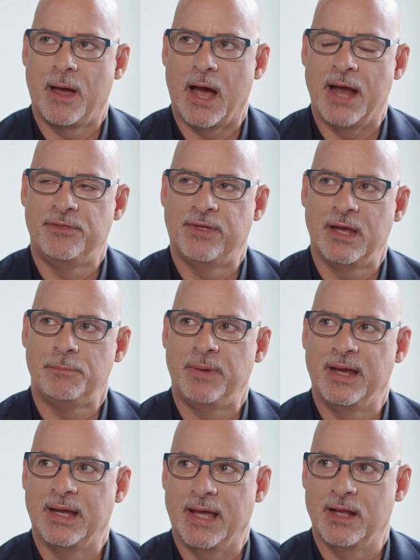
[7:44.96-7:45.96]
I think
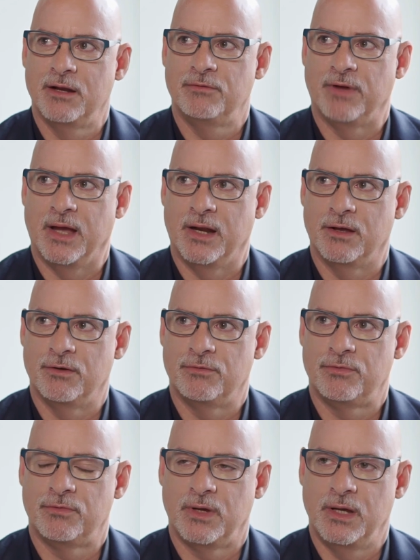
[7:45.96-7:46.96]
being
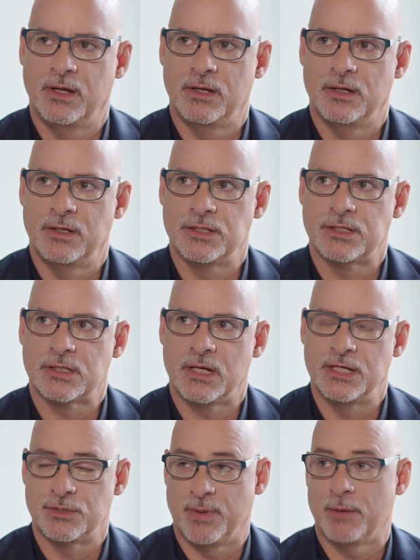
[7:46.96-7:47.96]
innovative
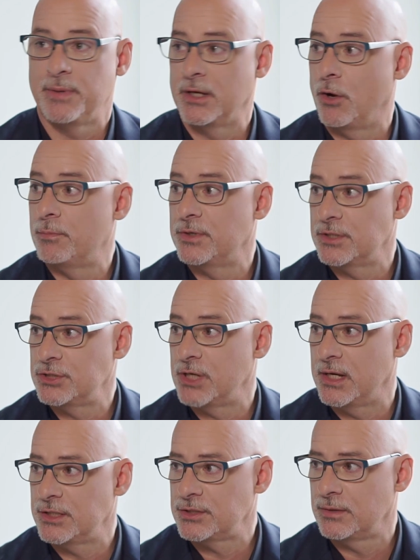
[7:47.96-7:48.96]
is about being open to change.